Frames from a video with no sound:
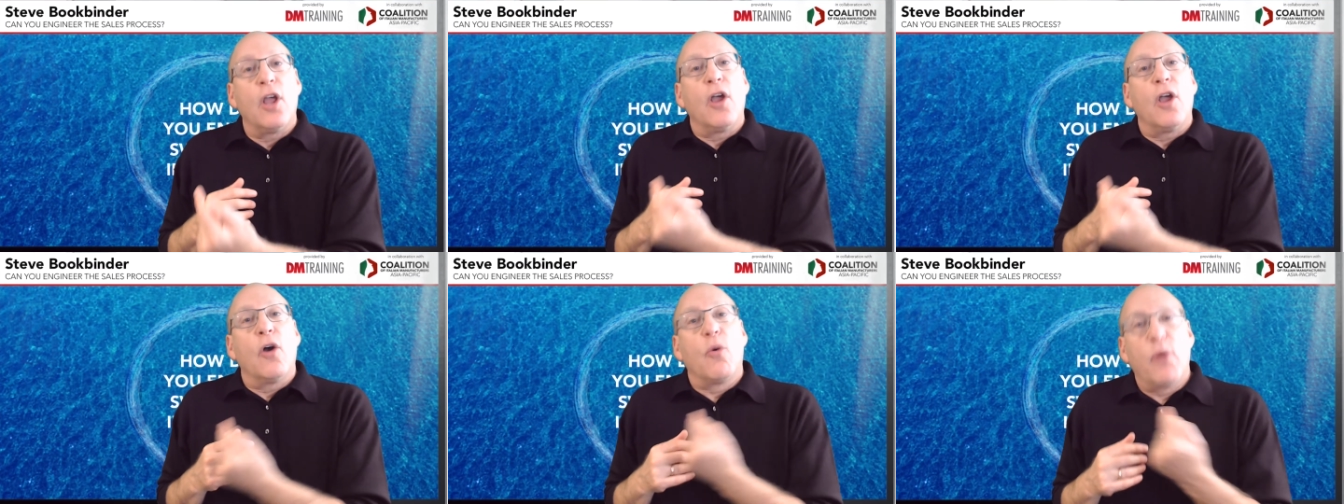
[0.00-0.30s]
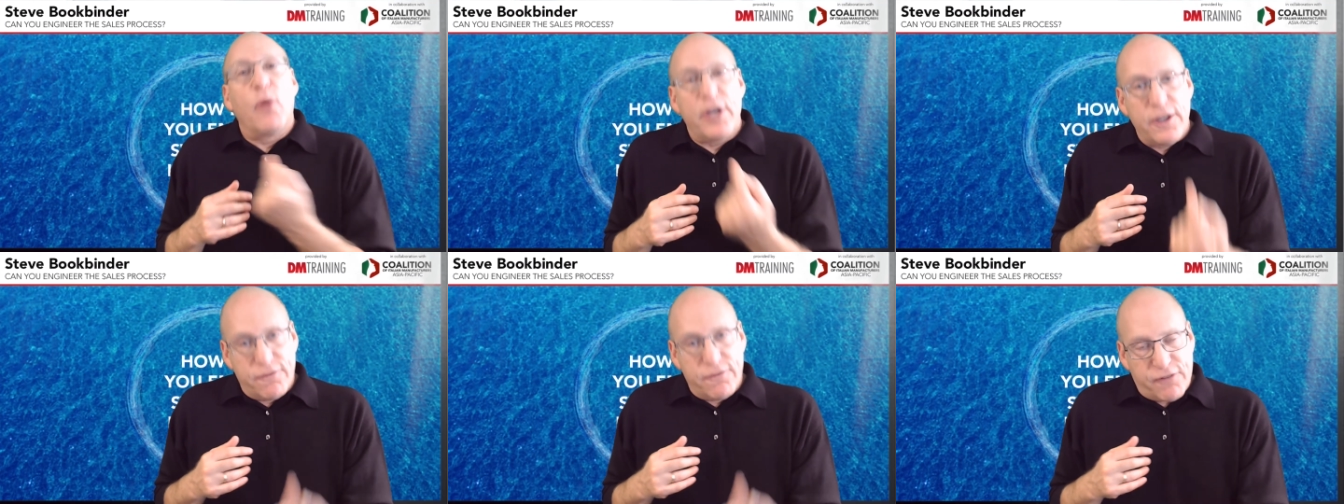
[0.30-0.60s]

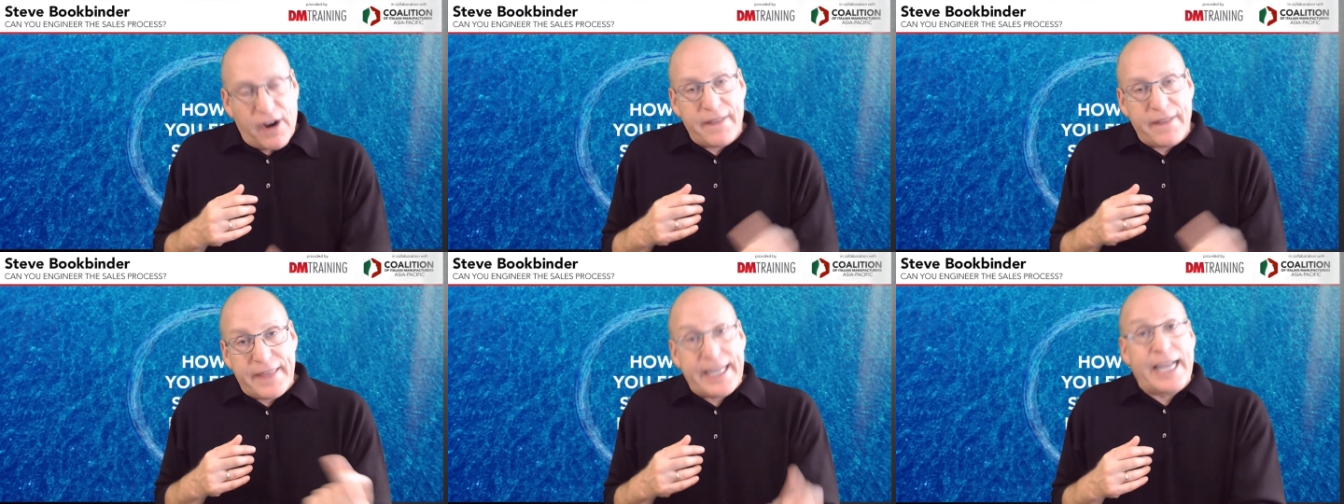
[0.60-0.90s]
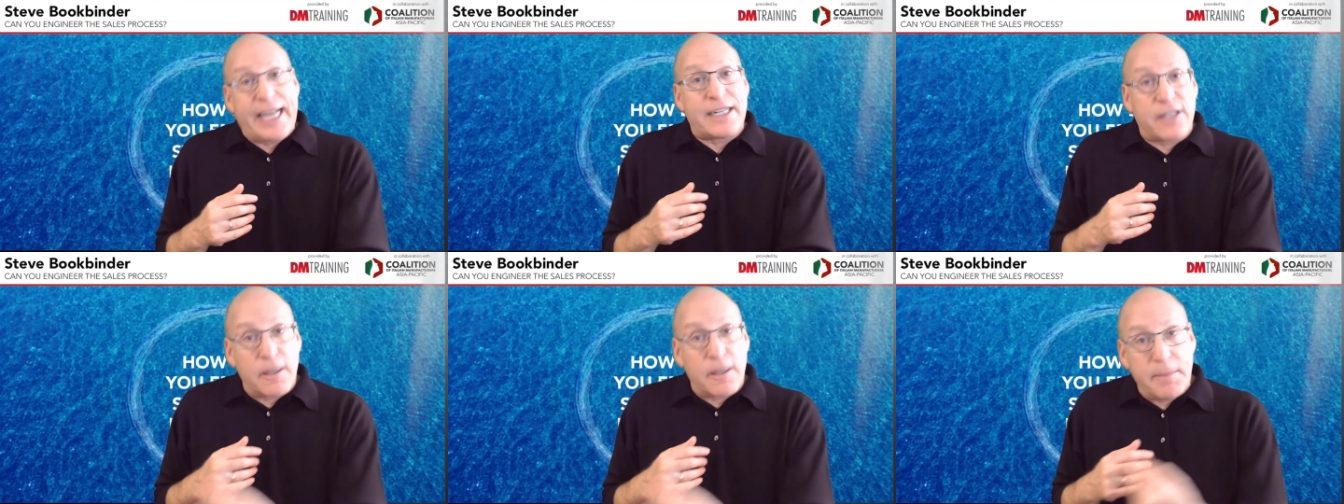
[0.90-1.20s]
when you finally
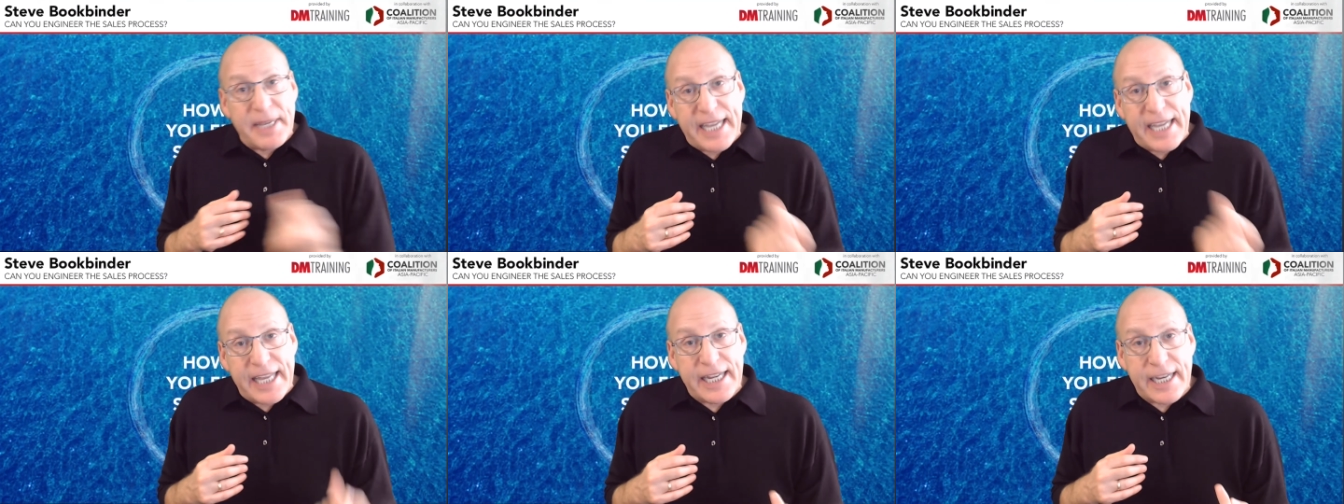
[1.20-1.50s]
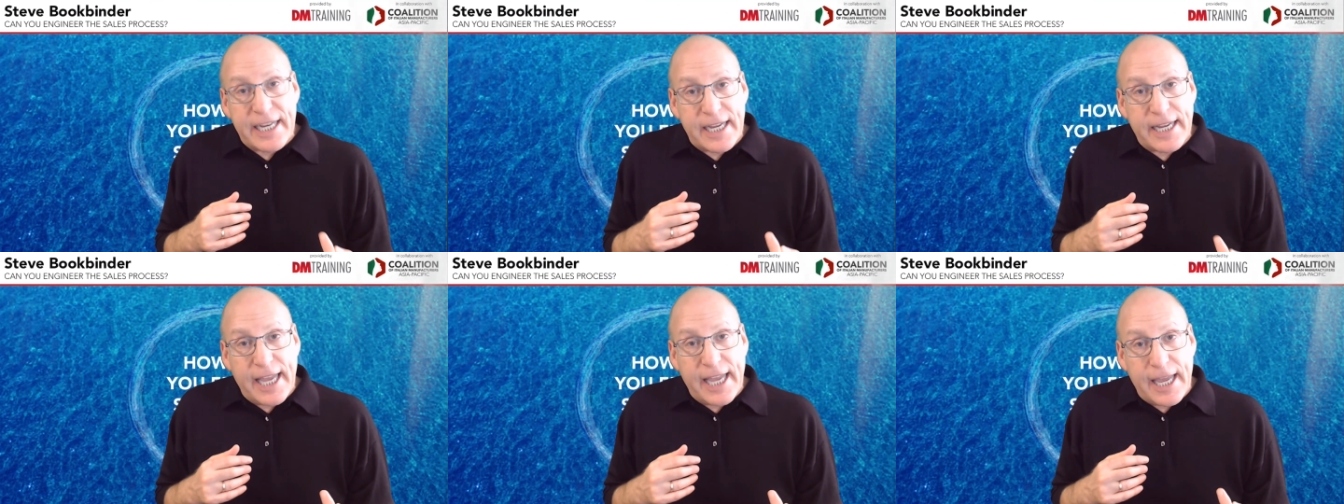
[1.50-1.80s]
get to the beginning
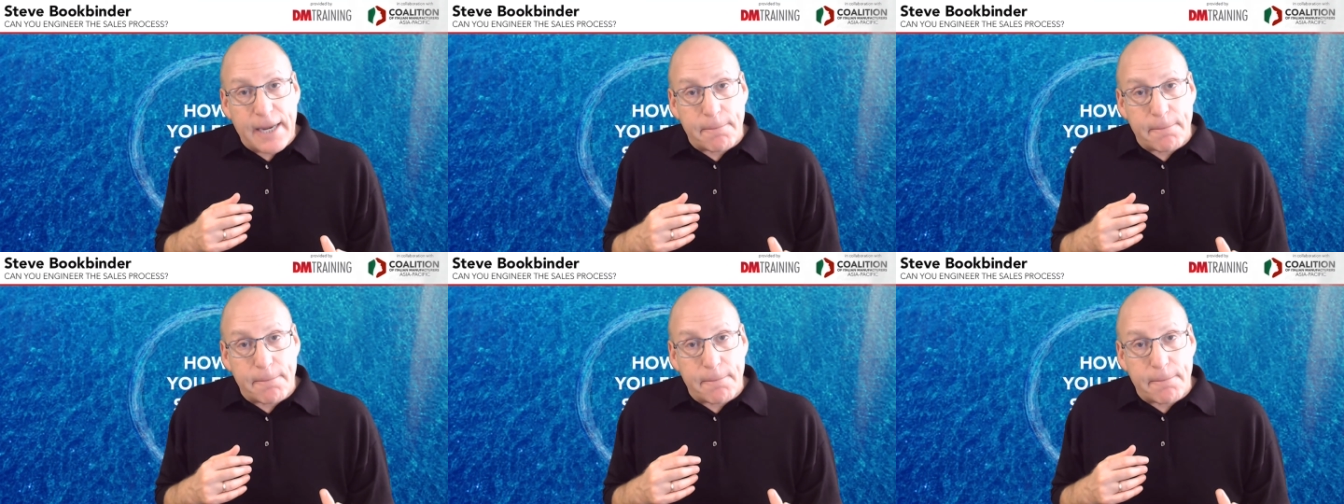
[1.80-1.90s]
again.